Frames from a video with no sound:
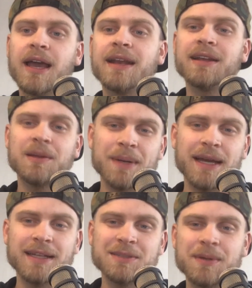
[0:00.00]
And it
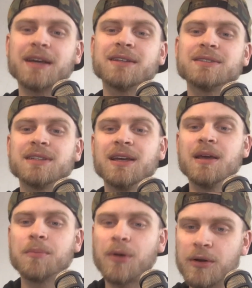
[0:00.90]
depends because
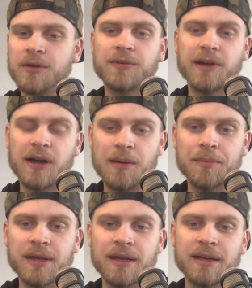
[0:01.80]
part of
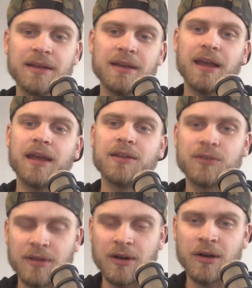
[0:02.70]
comping
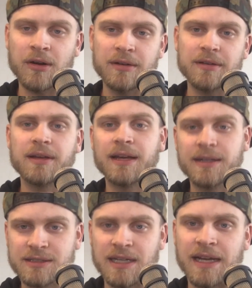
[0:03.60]
is an art and a
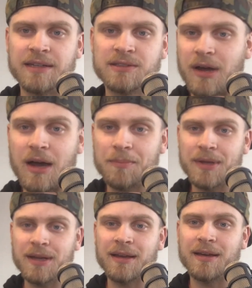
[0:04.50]
science.
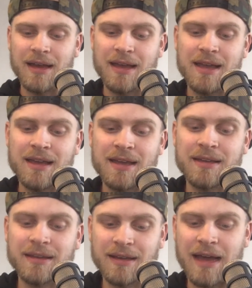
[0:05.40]
Comping
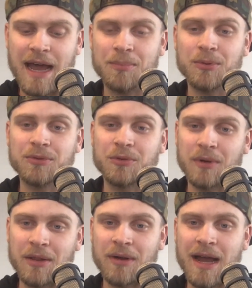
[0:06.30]
a apple to
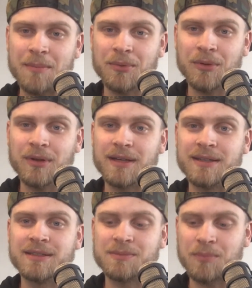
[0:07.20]
another apple
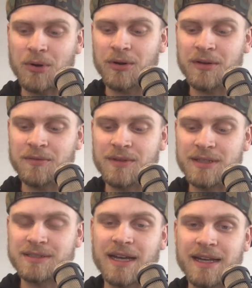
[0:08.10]
is part of the
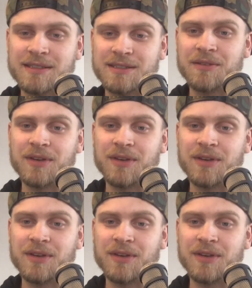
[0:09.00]
science of